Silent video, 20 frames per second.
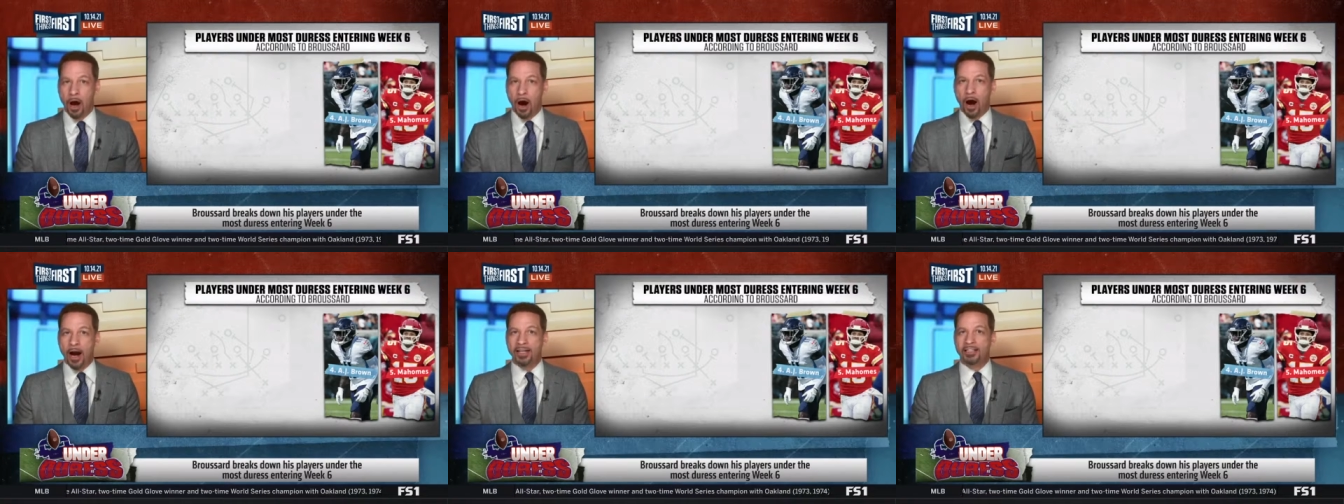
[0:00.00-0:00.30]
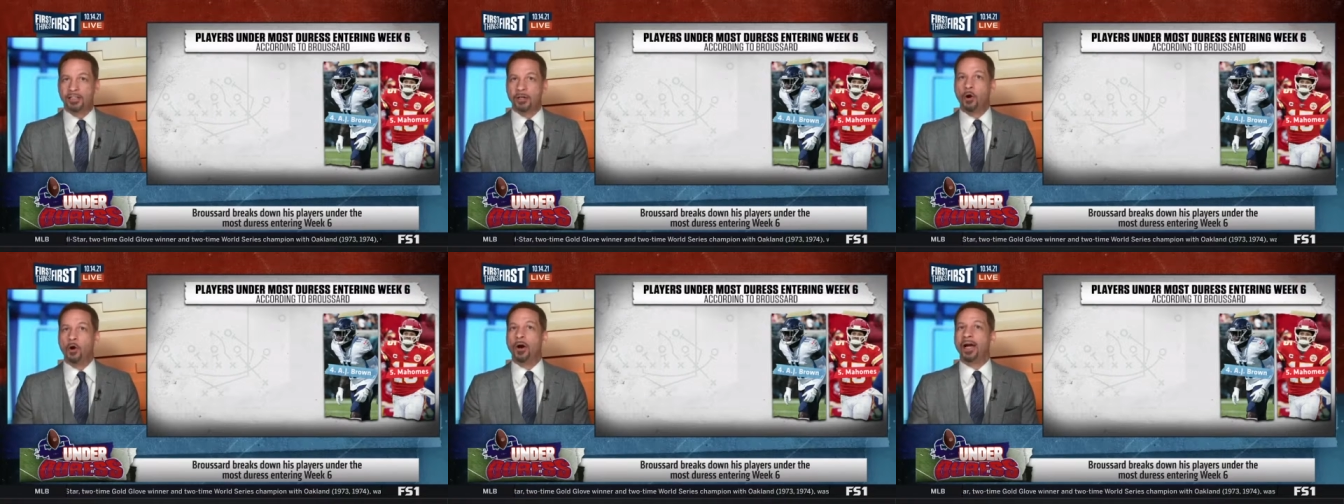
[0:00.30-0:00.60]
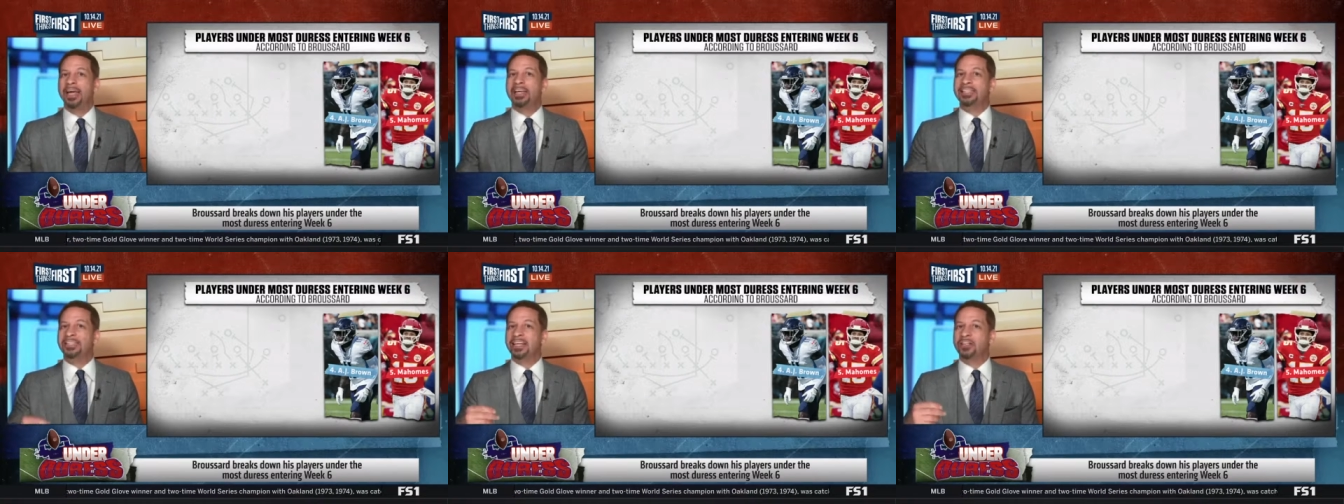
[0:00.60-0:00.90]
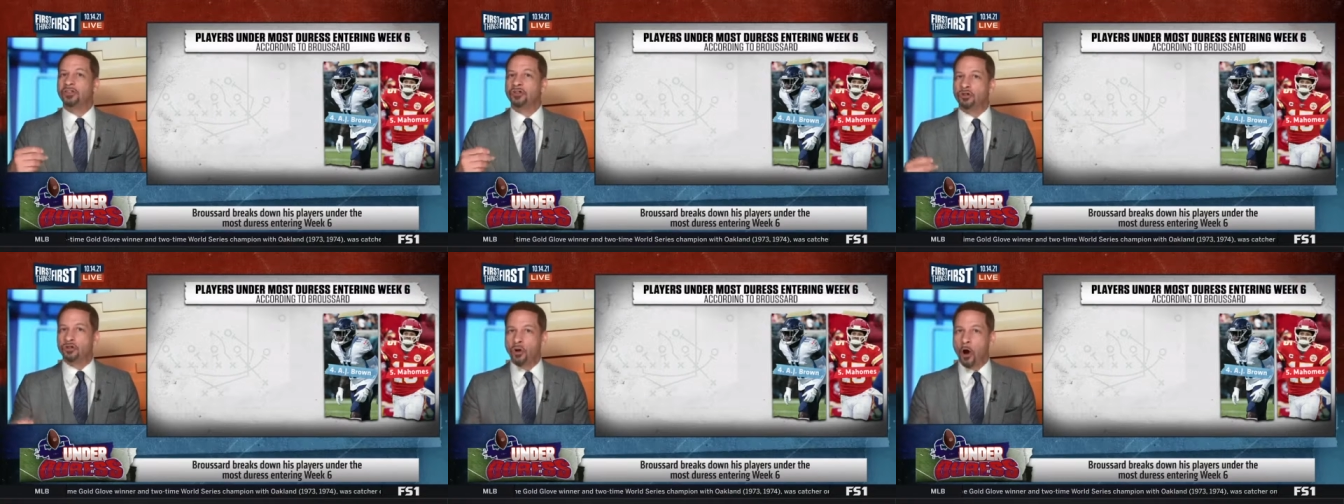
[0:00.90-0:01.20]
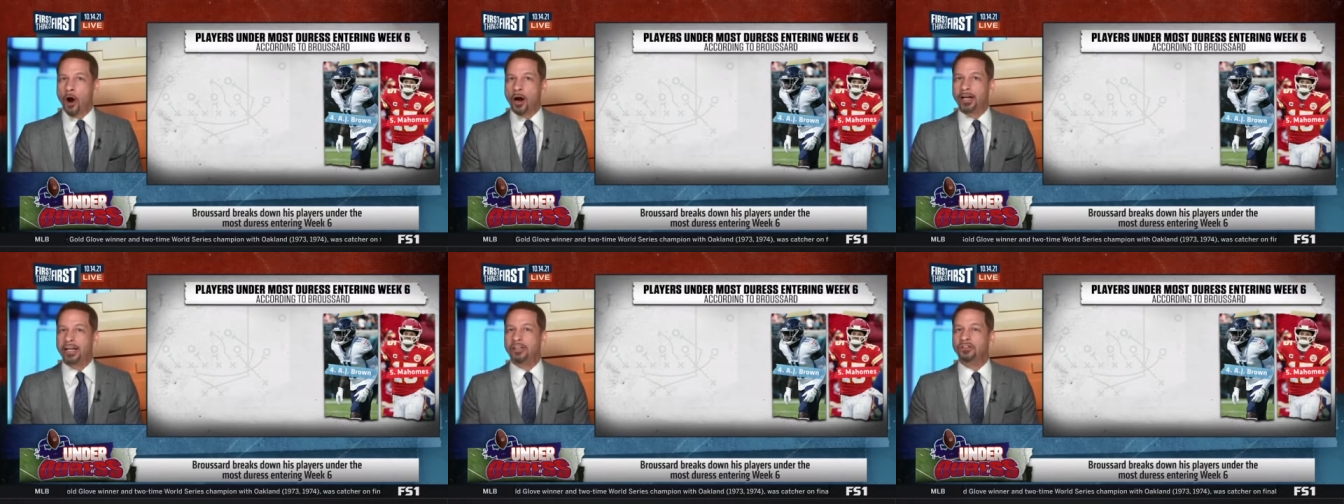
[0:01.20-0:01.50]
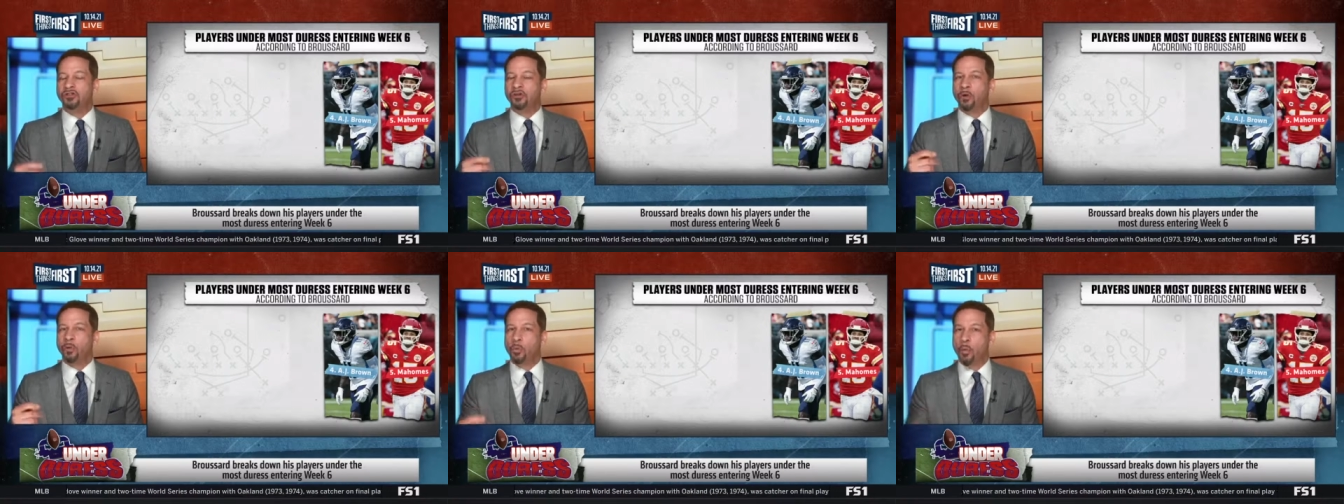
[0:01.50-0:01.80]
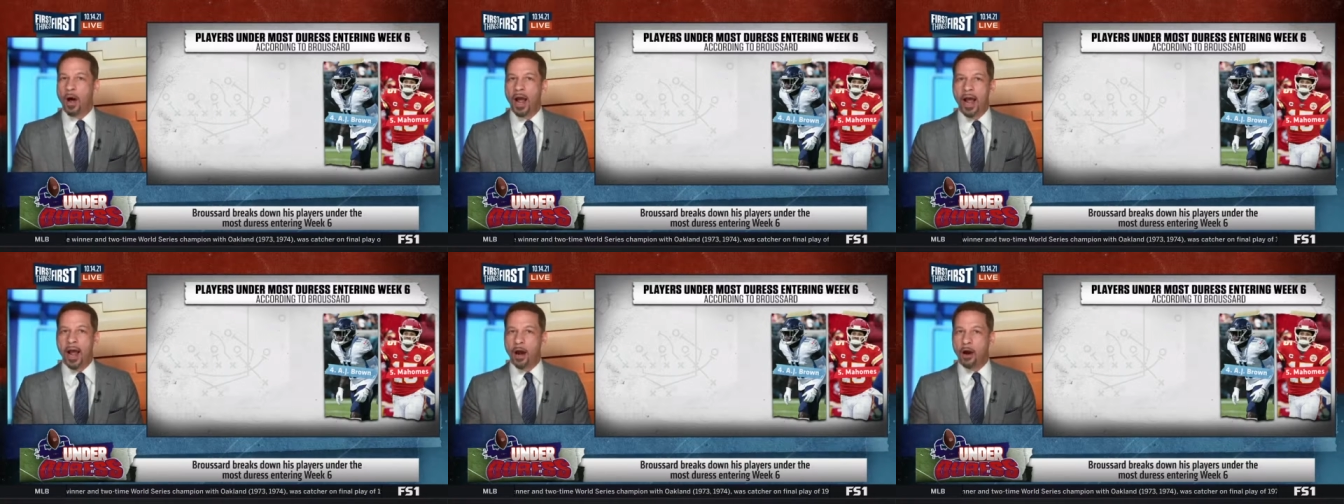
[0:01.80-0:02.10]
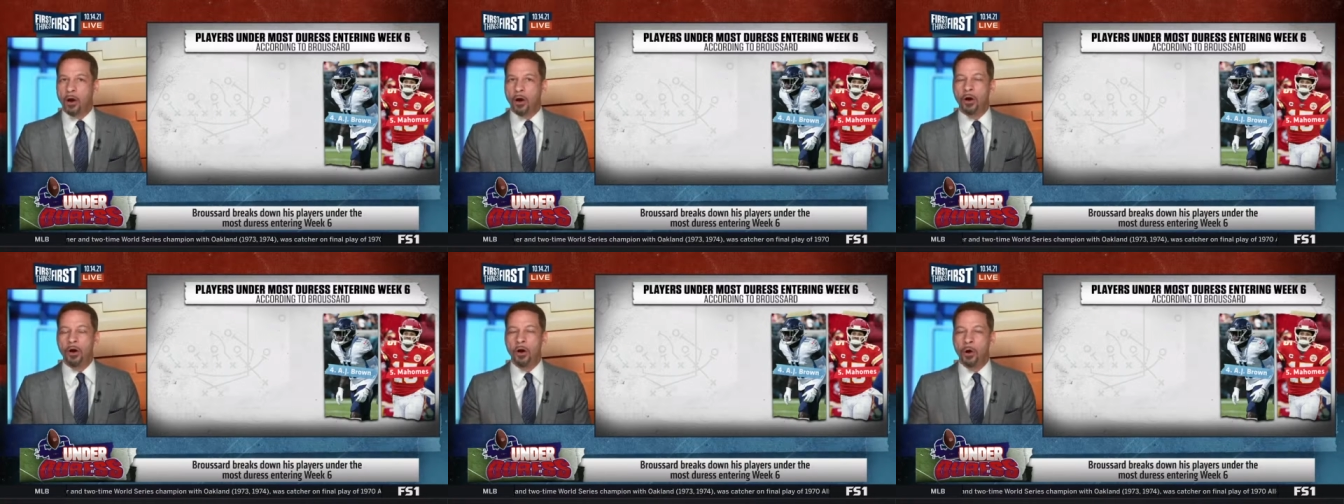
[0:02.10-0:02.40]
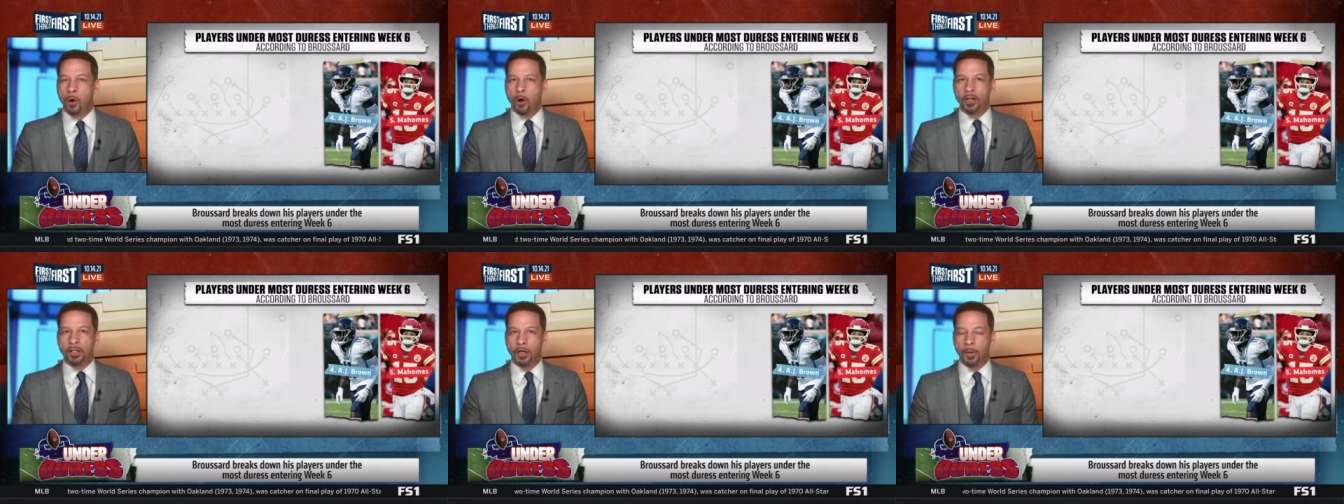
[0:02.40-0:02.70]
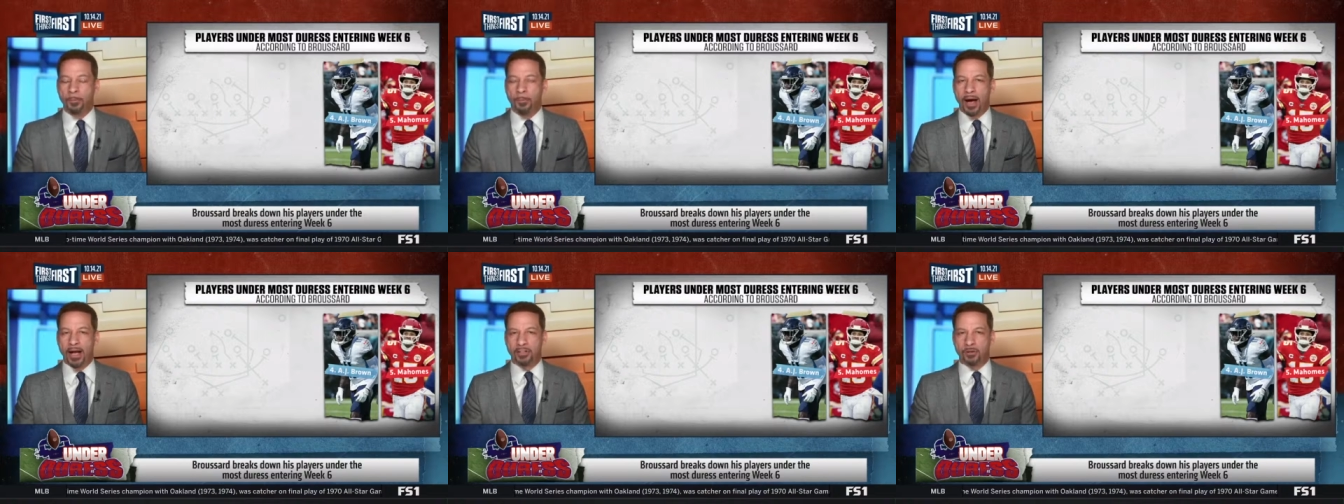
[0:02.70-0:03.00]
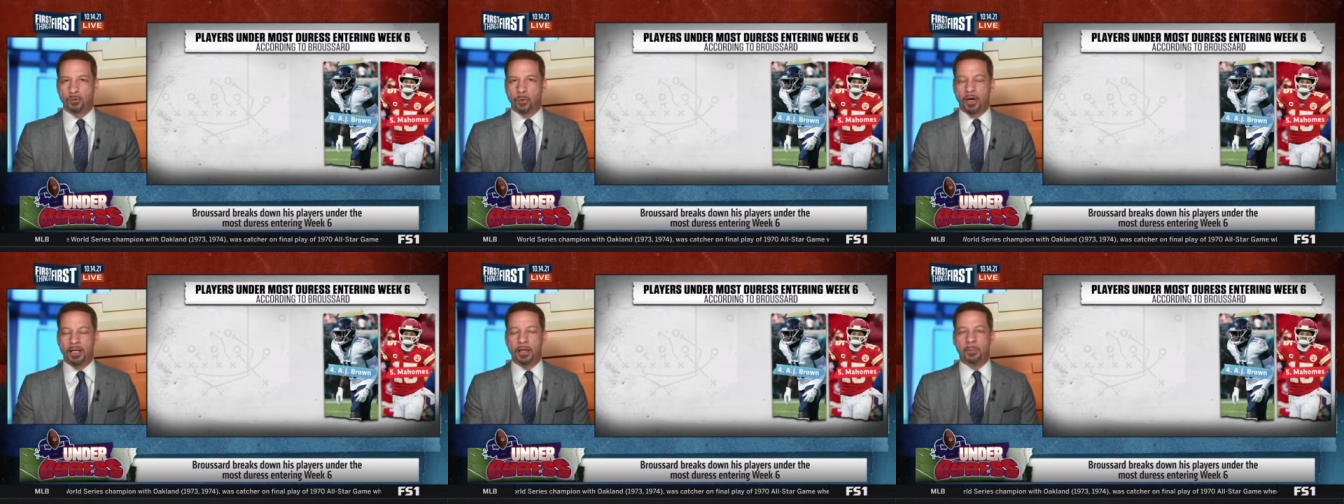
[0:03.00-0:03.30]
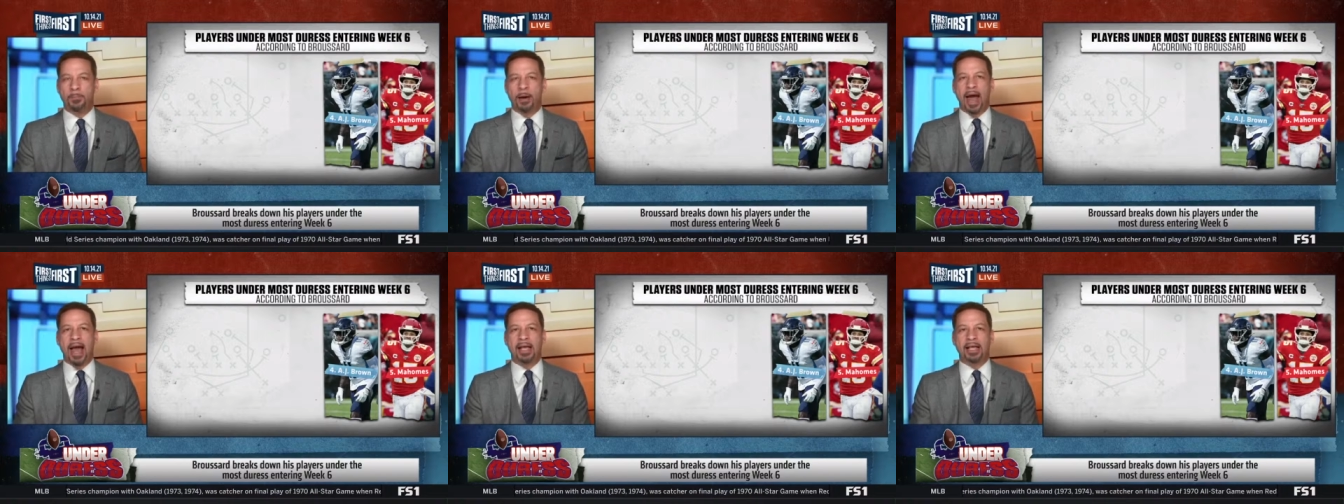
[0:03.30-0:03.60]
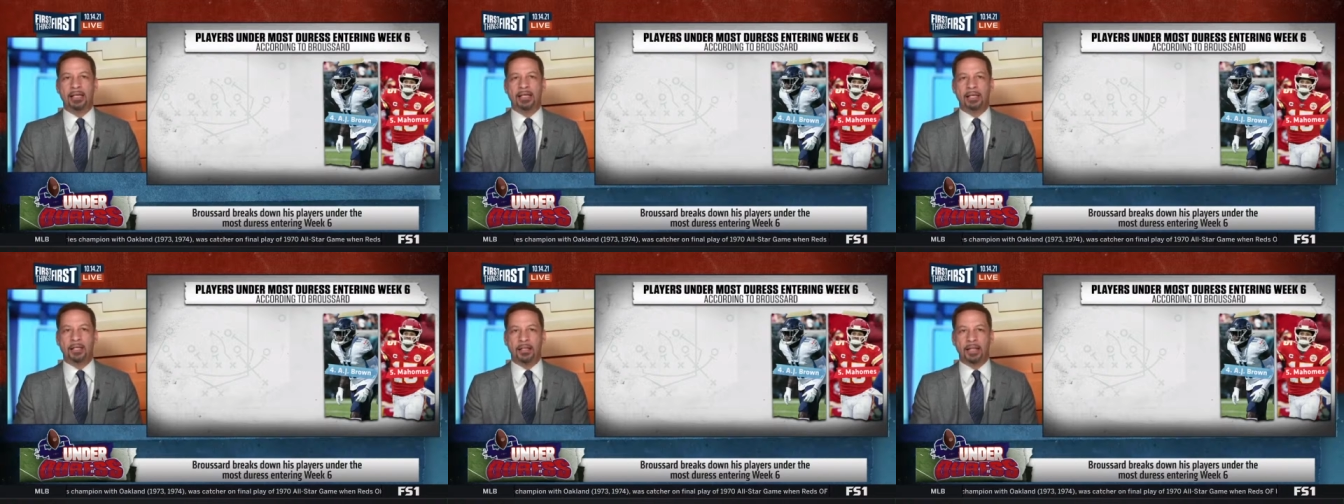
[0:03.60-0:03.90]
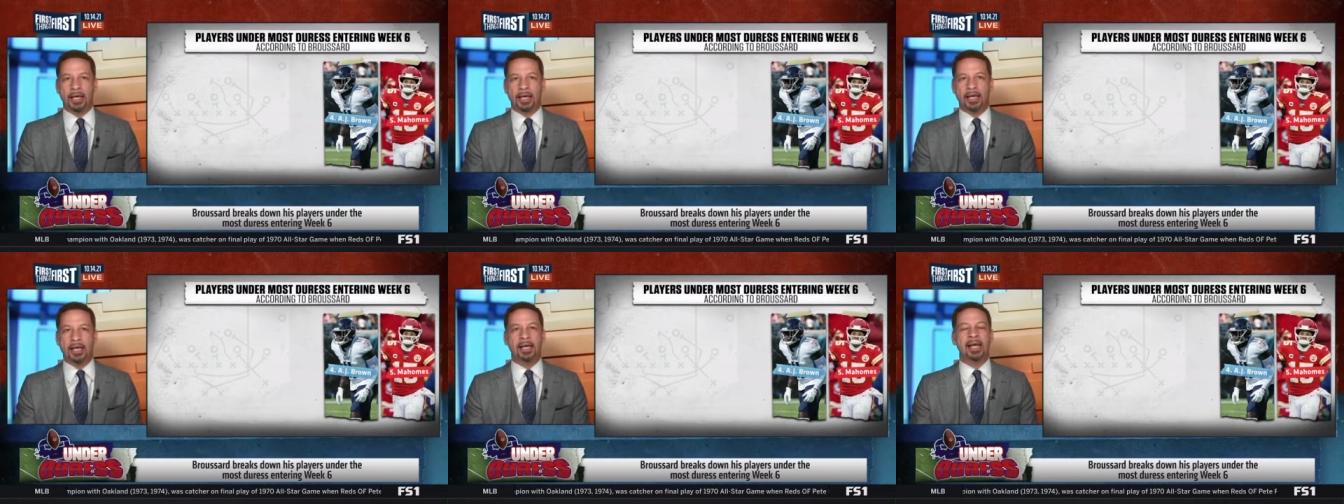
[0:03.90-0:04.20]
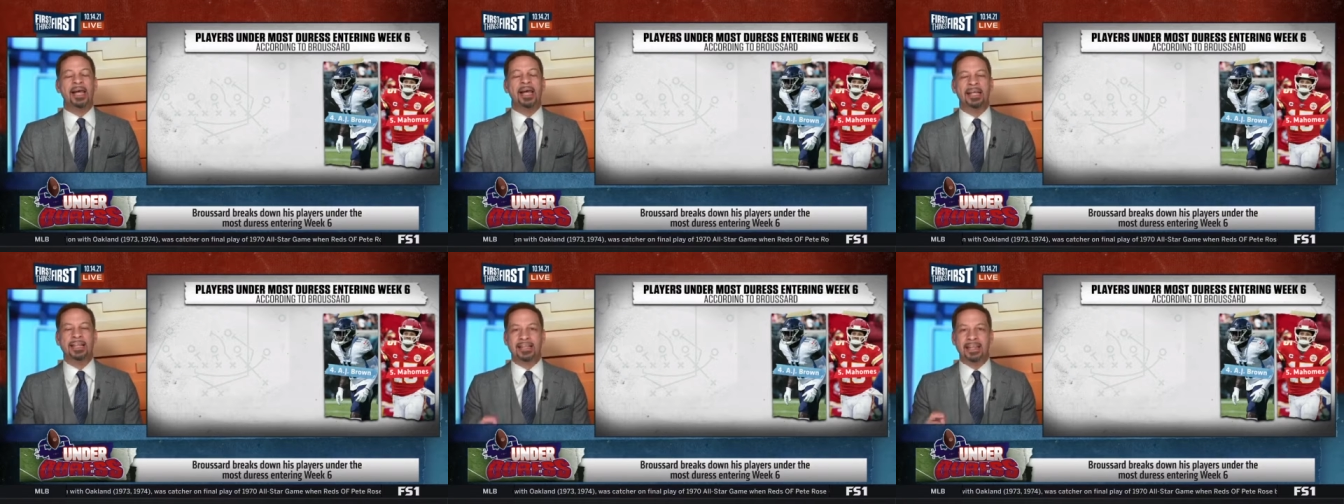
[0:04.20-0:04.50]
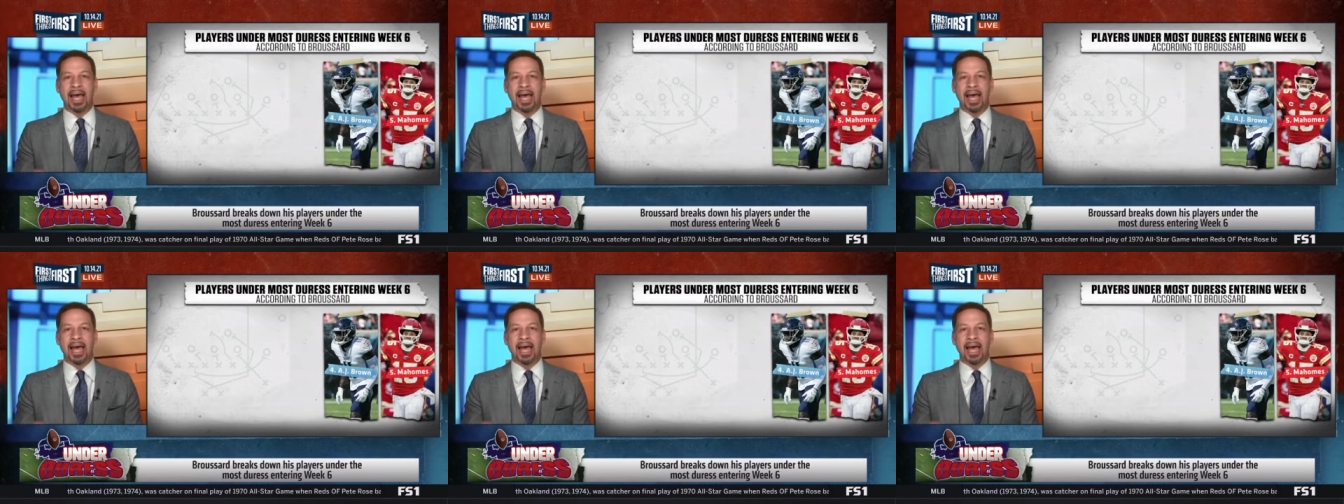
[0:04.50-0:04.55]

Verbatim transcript: All right, so is it starting to wear on the best running back in the league?